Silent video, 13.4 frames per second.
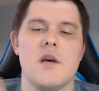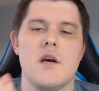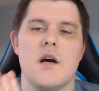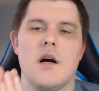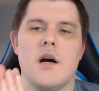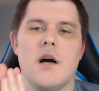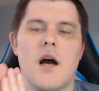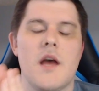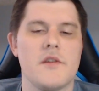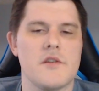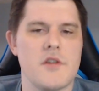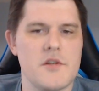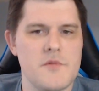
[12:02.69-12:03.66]
I
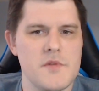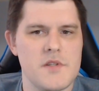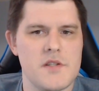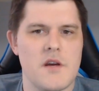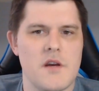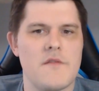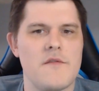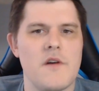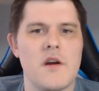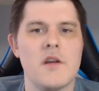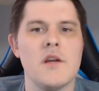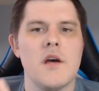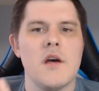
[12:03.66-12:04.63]
think Judgment's a ton of fun.